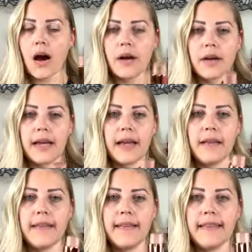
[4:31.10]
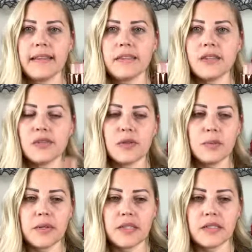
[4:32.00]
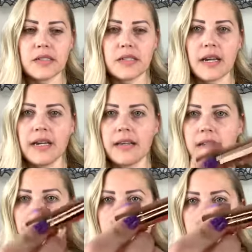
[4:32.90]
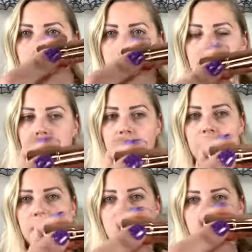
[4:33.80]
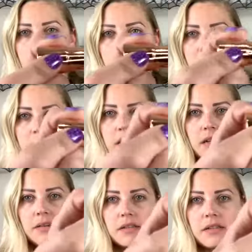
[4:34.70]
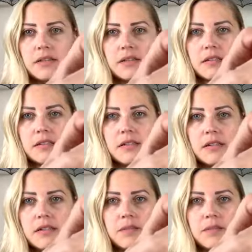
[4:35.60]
Okay, this is really pretty. This is a highlighter stick. So let's see how it looks here.